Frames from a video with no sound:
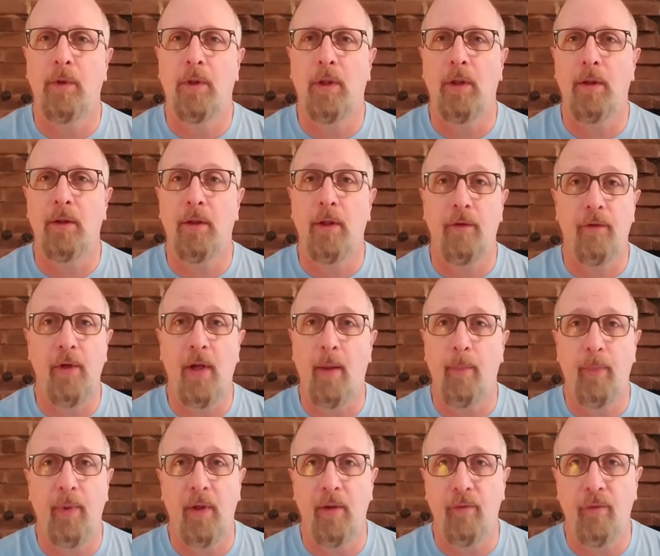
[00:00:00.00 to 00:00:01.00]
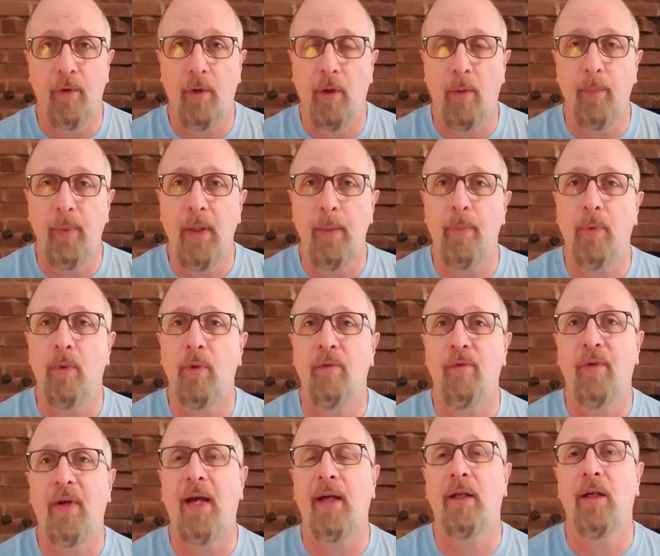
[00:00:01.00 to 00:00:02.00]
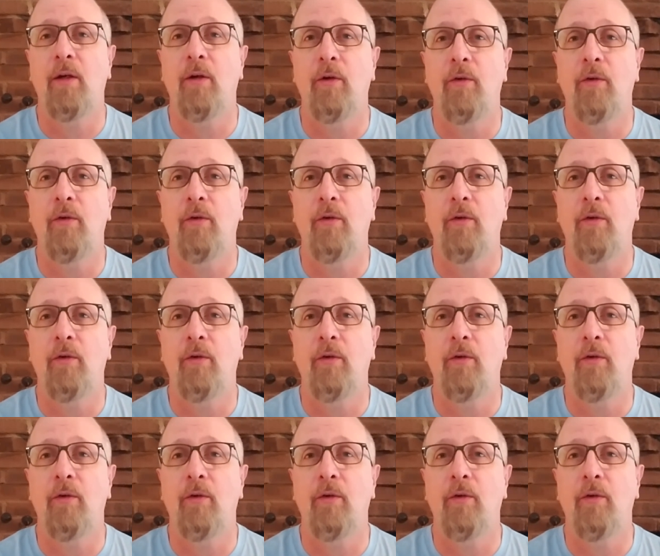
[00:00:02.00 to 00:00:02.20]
does not benefit all people. In fact, here's